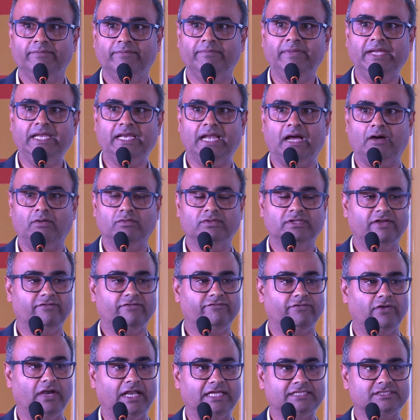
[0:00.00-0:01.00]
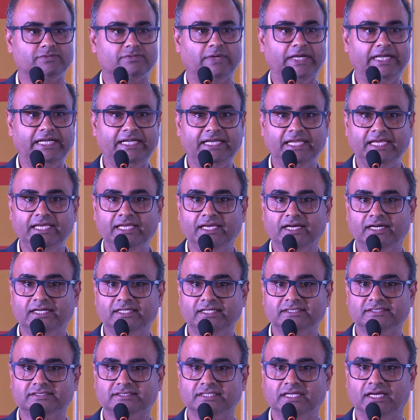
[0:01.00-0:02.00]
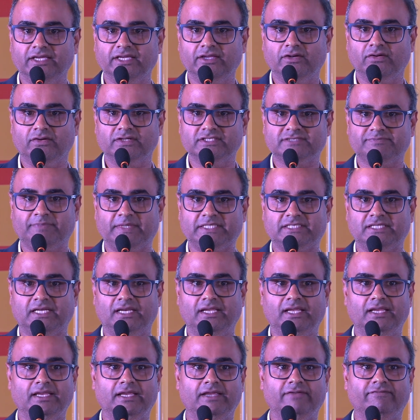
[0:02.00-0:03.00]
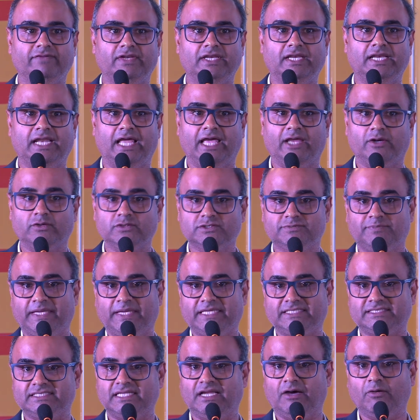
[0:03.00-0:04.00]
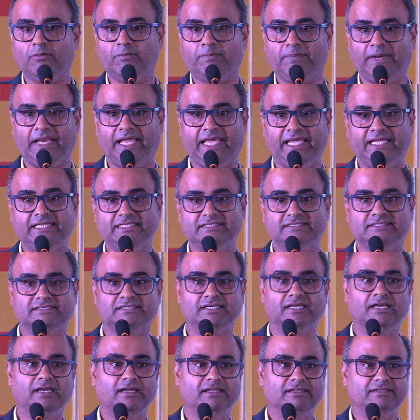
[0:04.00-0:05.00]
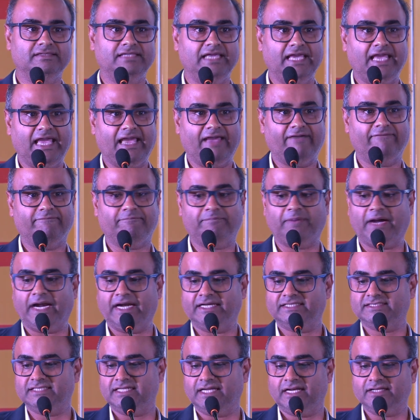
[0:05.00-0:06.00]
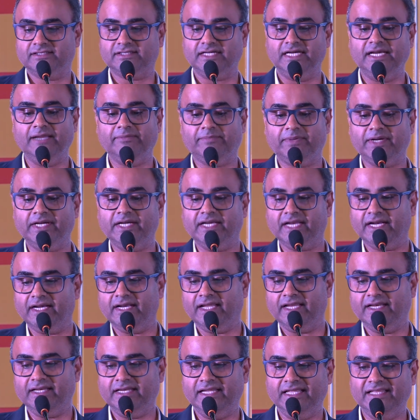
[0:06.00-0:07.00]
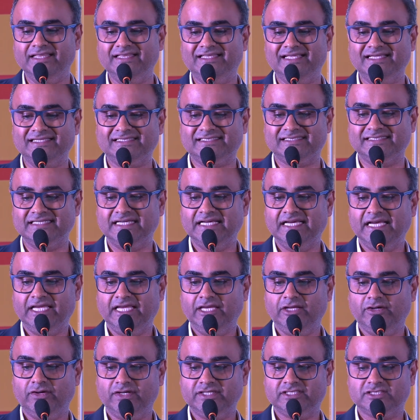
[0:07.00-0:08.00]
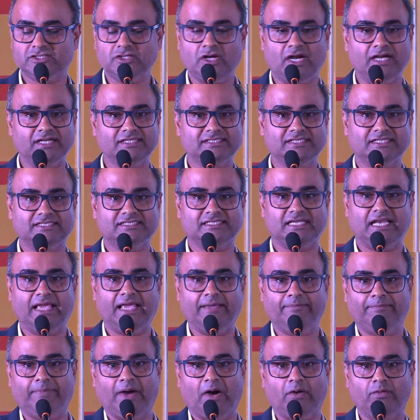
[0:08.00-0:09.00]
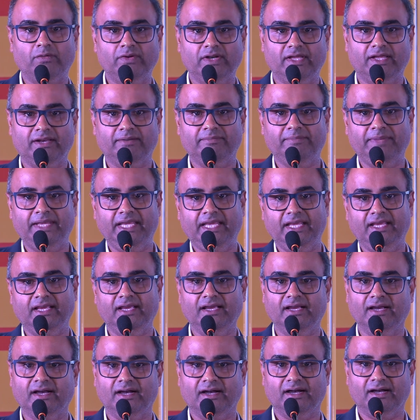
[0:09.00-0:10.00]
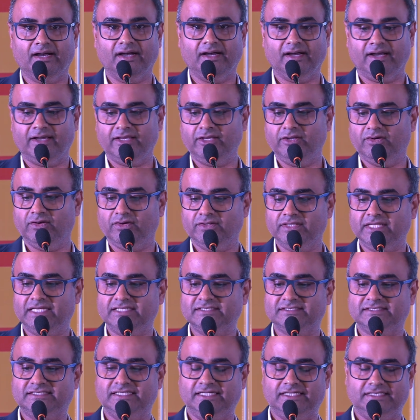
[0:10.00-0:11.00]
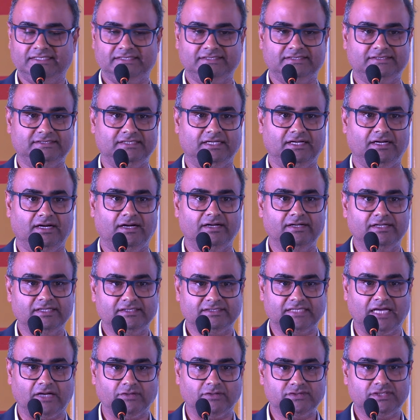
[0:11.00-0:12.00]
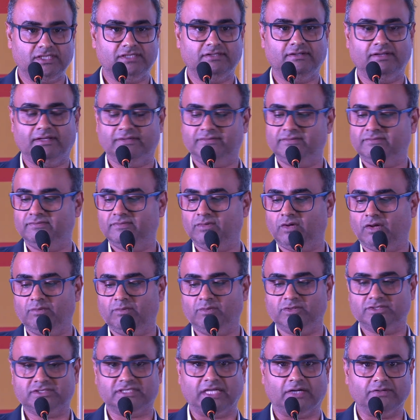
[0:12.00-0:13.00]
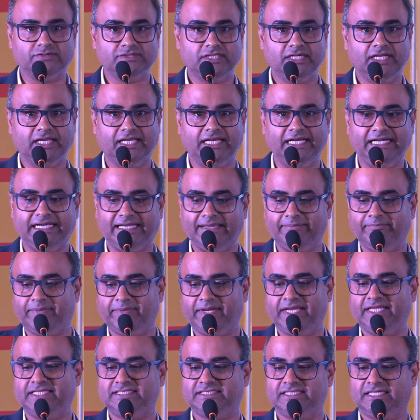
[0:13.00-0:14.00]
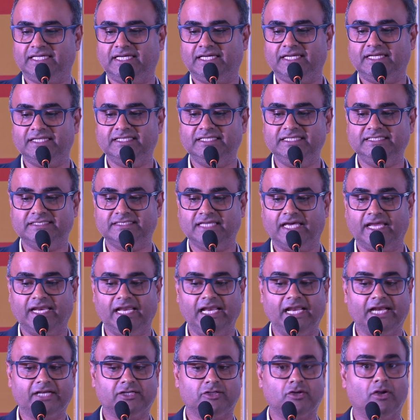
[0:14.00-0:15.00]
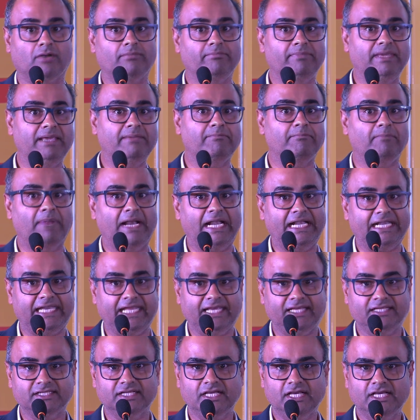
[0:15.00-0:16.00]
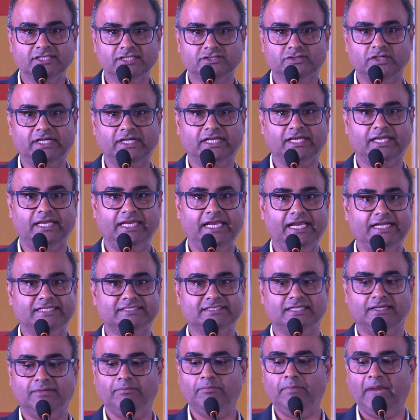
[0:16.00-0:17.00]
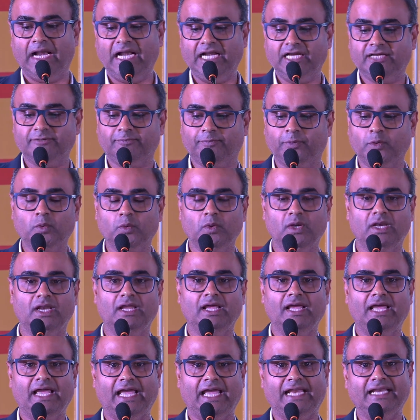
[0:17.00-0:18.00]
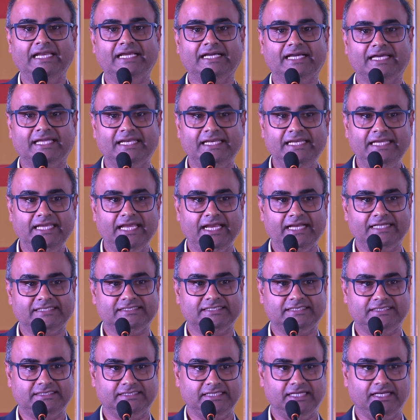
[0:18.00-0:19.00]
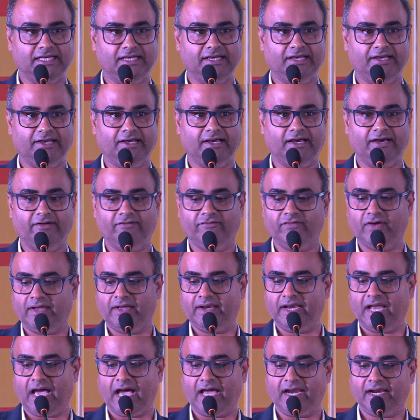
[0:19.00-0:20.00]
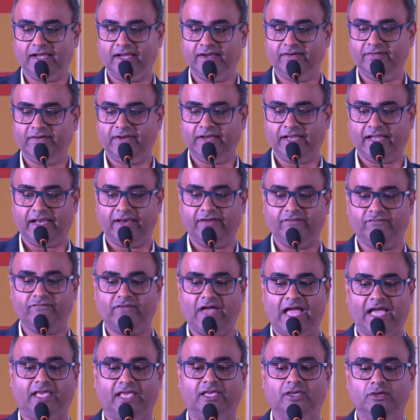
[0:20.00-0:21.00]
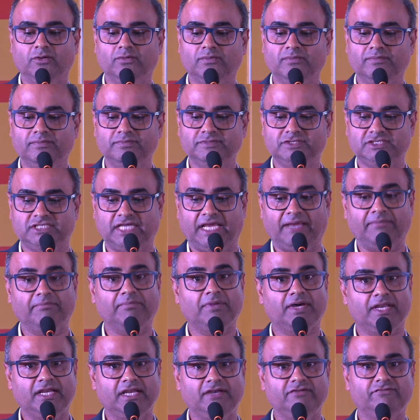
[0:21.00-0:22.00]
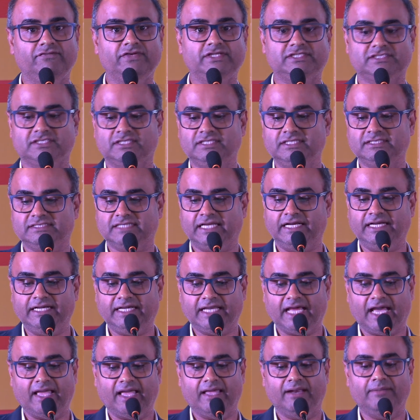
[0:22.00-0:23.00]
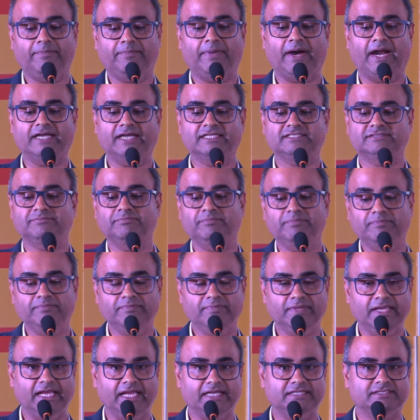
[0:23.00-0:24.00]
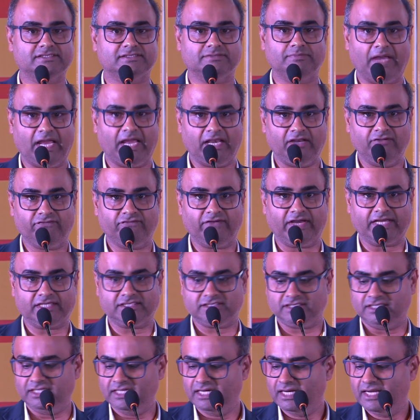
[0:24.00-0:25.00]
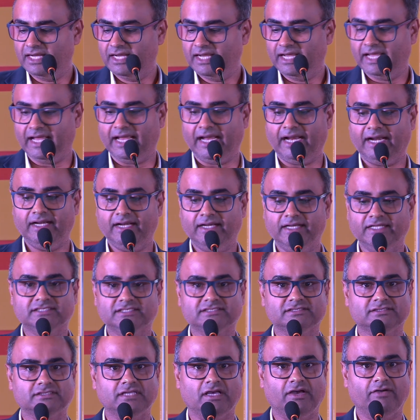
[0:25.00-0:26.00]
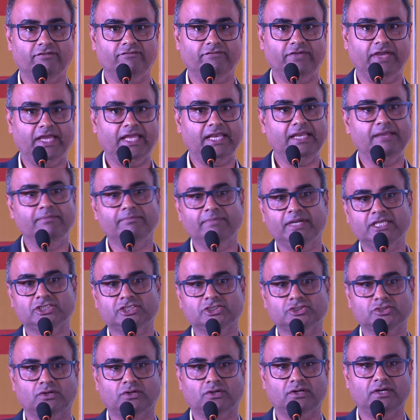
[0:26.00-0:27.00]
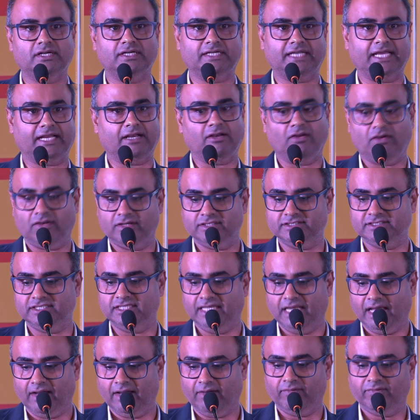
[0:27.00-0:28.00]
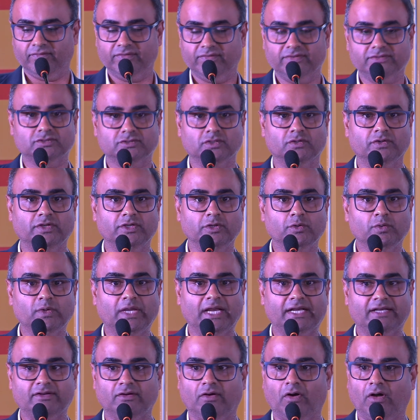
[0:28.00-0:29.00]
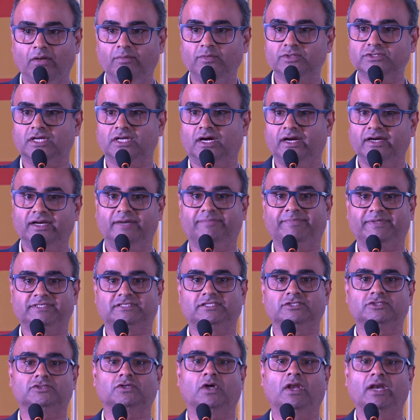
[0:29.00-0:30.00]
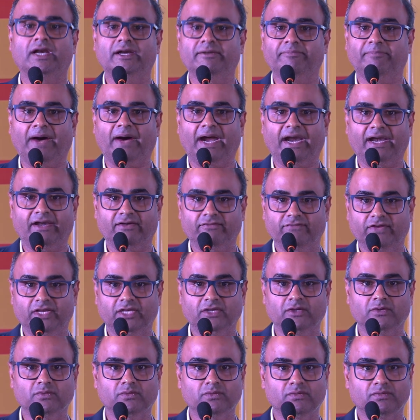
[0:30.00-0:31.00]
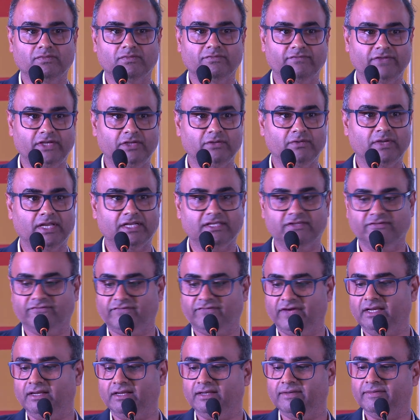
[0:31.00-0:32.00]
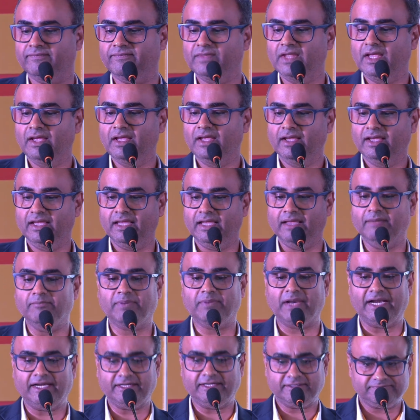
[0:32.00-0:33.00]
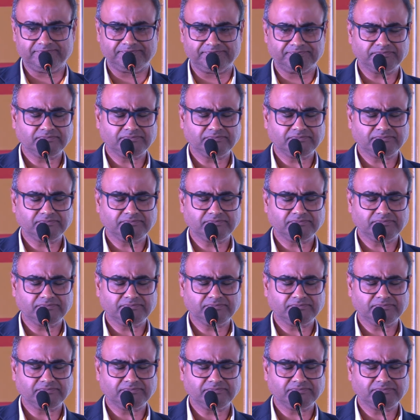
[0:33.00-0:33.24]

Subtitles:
been out there for last 20 years, especially even in aerospace now, planes, they have parts that are 3D printed. And in this, it's not just like powder being, there's 100,000, almost 1,000-degree temperature. These are electron beam melting. So it creates a melt pool and creates an argon and a vacuum chamber in which this entire parts gets manufactured, and it's a very matured technology now. So you get almost 100% solid part when you get the final implant.